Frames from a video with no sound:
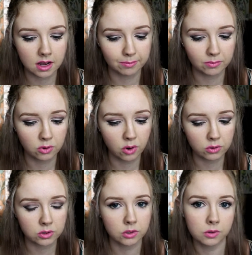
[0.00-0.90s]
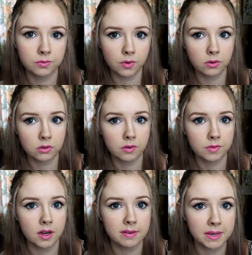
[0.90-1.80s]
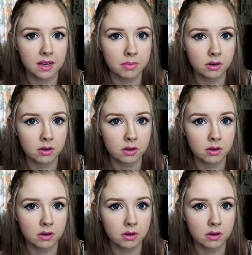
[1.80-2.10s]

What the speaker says: I'm not too fond of the Bare